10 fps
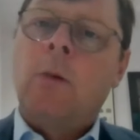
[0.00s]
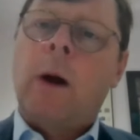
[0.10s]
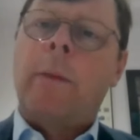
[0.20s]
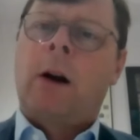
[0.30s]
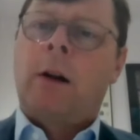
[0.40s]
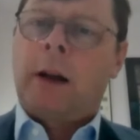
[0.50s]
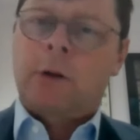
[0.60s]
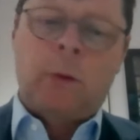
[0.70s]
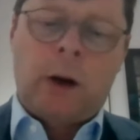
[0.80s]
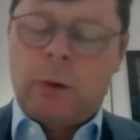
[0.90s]
webinar
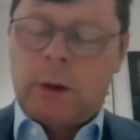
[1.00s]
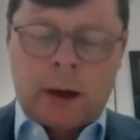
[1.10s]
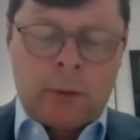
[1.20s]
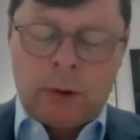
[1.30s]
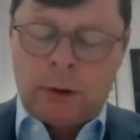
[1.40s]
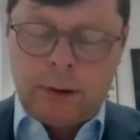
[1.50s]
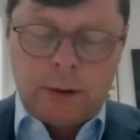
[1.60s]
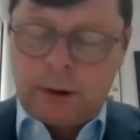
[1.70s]
last week, which I would